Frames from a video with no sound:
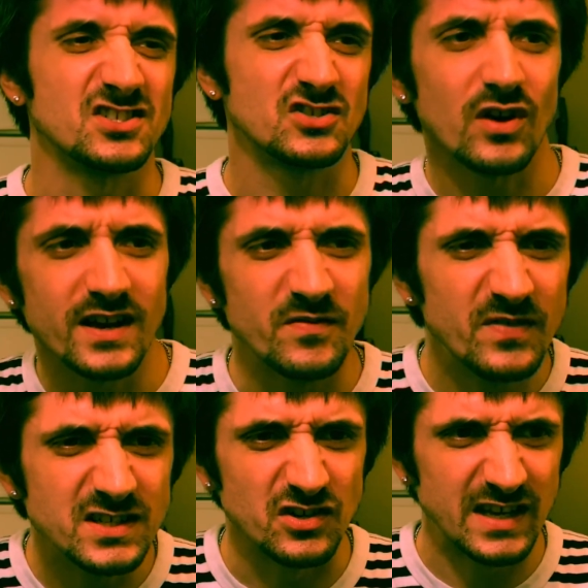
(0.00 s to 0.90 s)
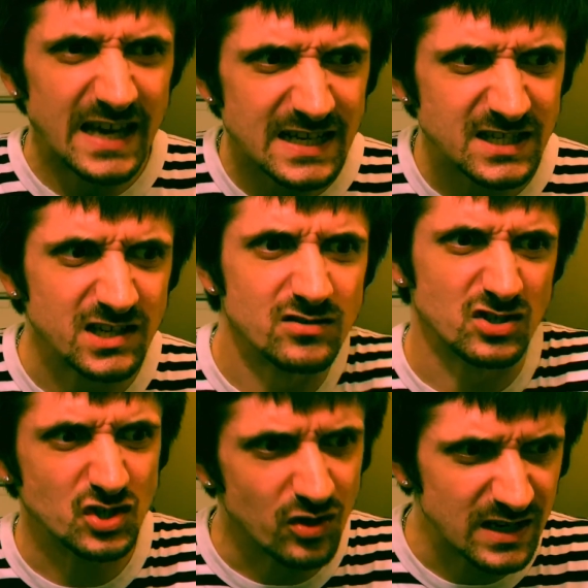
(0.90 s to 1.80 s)
trying to feed your kids and you're
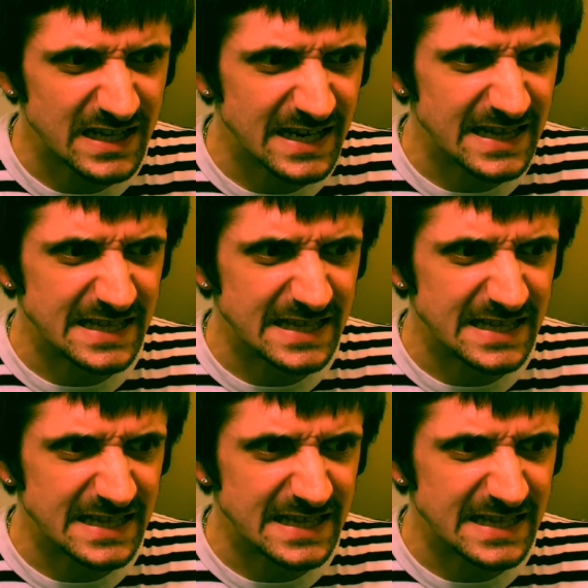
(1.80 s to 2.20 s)
struggling in the